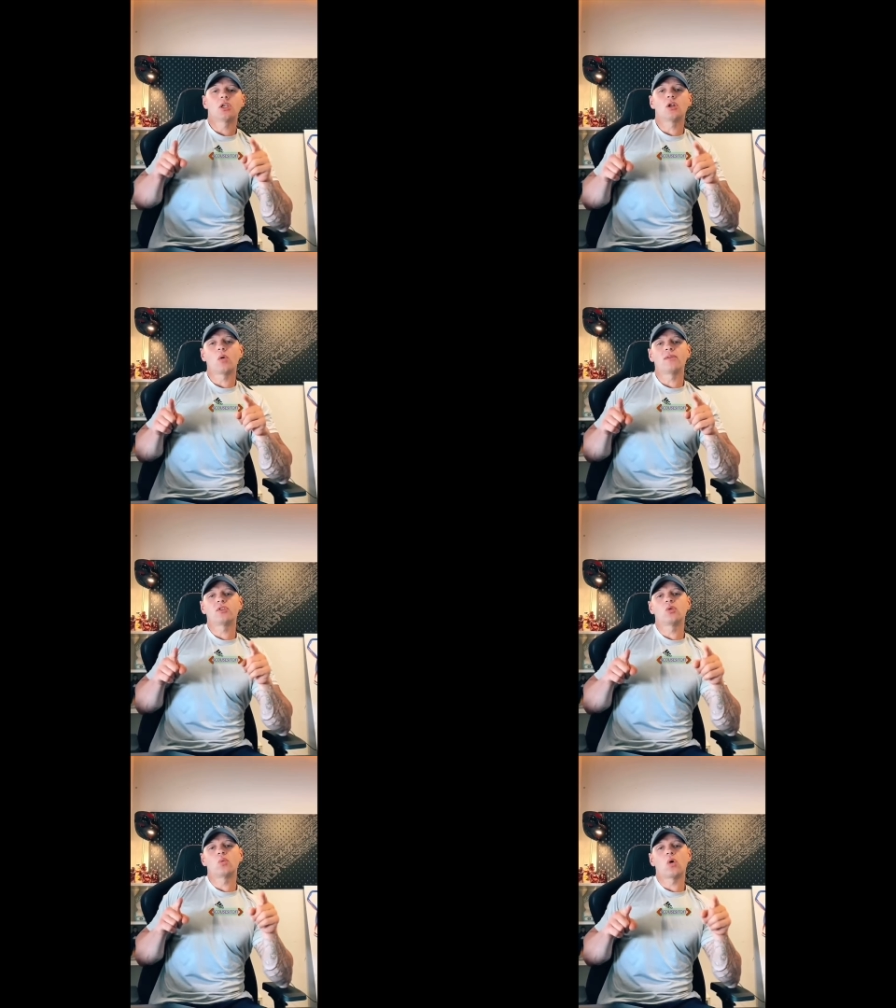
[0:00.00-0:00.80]
You know,
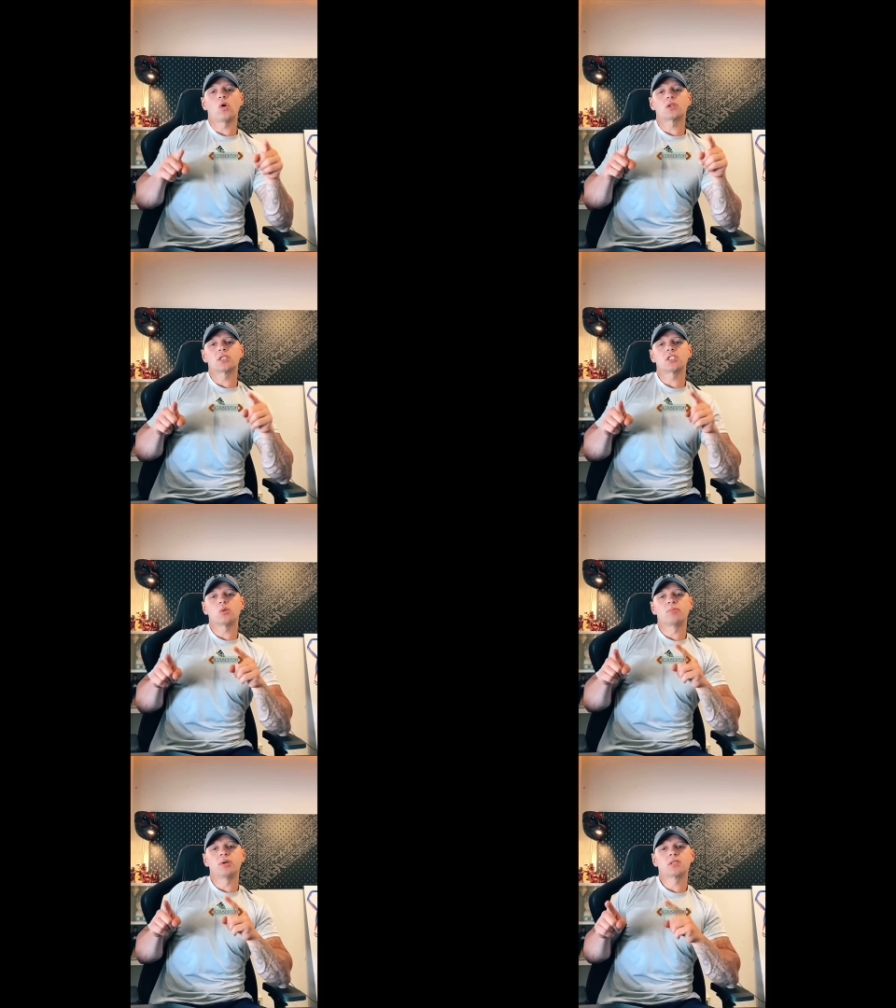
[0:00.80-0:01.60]
if you walked
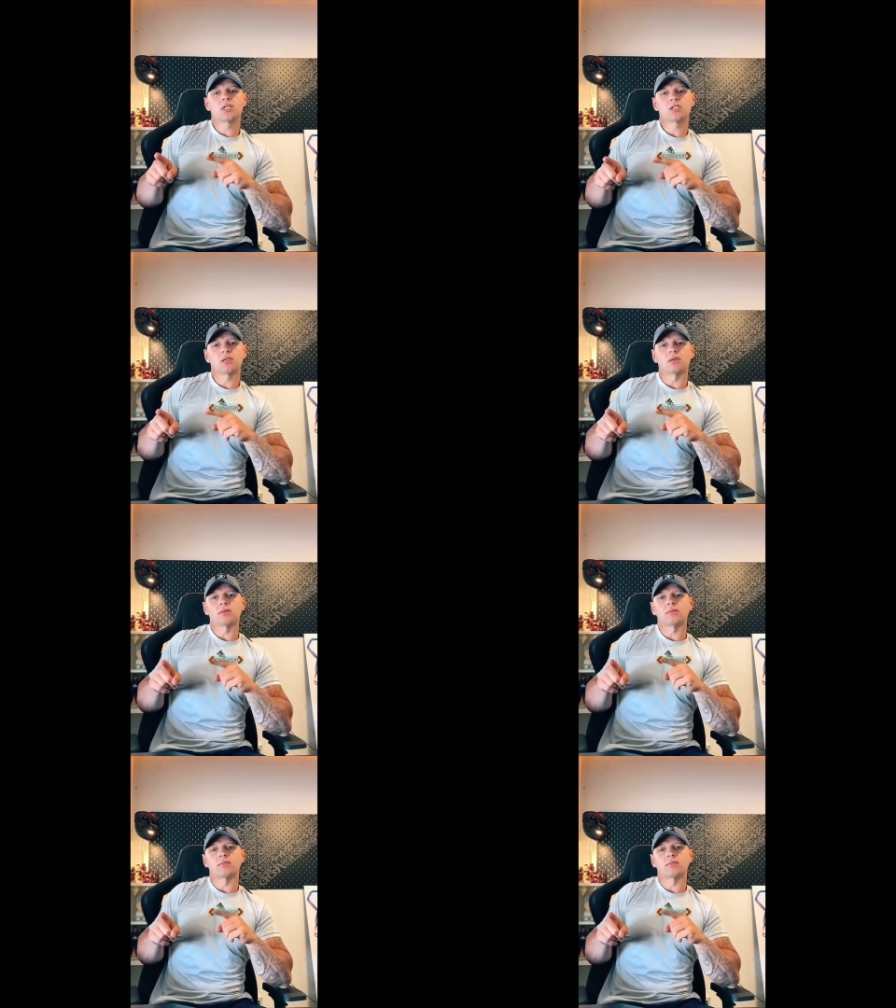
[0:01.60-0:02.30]
into a position